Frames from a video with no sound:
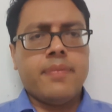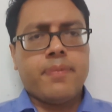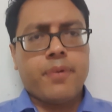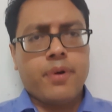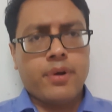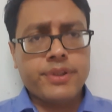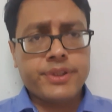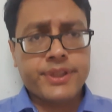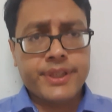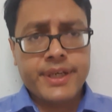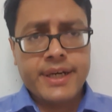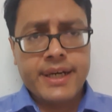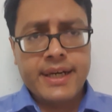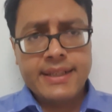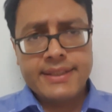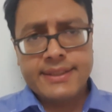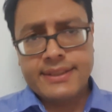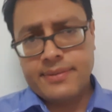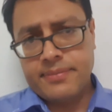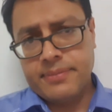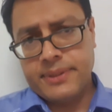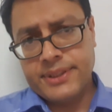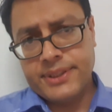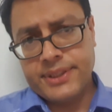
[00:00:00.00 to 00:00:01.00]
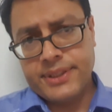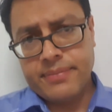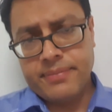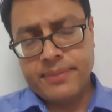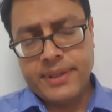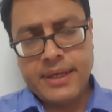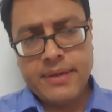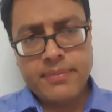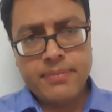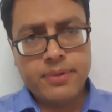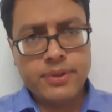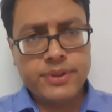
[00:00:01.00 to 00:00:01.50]
prostate cancer,
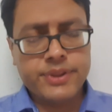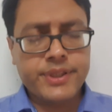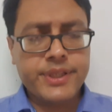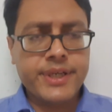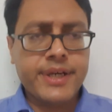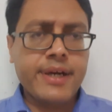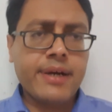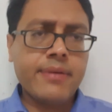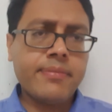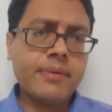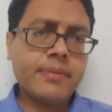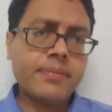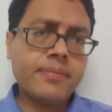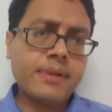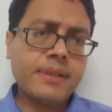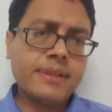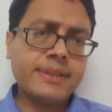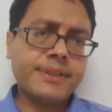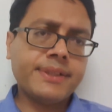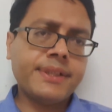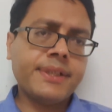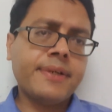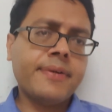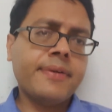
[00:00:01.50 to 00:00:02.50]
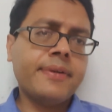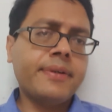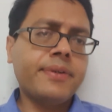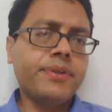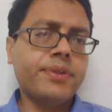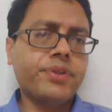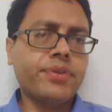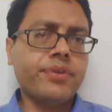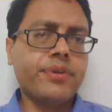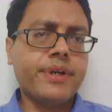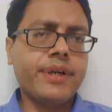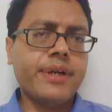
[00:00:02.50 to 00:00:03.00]
and prostatic hyperplasia. You
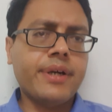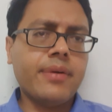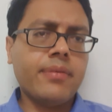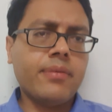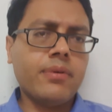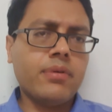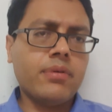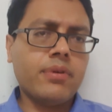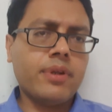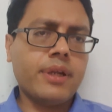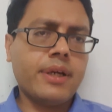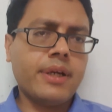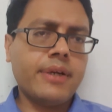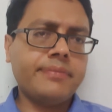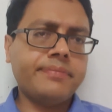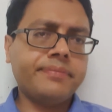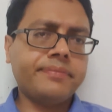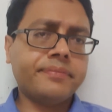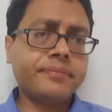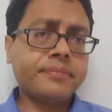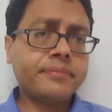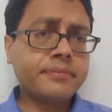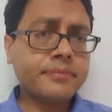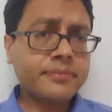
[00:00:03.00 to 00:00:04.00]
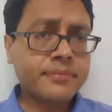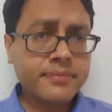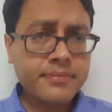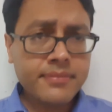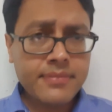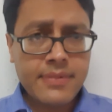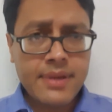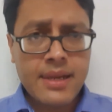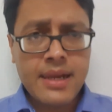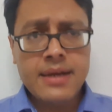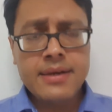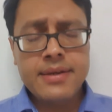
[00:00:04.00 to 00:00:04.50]
should read about the
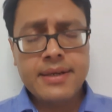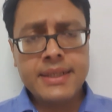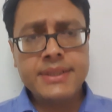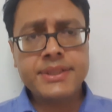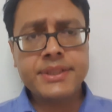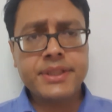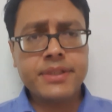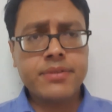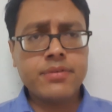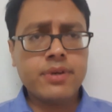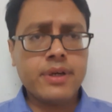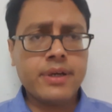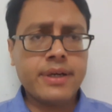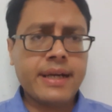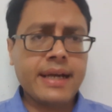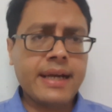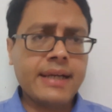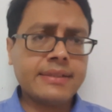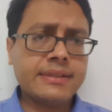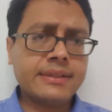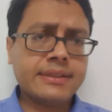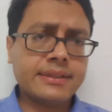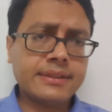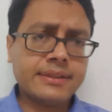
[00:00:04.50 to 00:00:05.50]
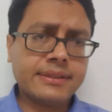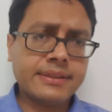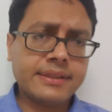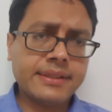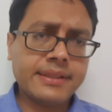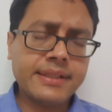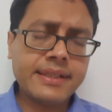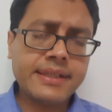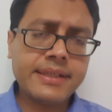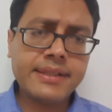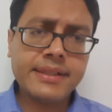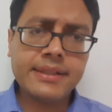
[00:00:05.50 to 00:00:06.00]
testicular cancers
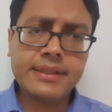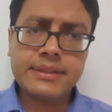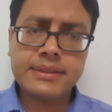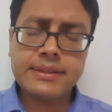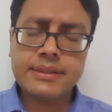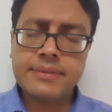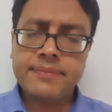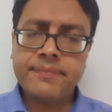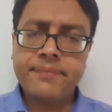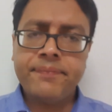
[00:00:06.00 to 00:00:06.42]
in details.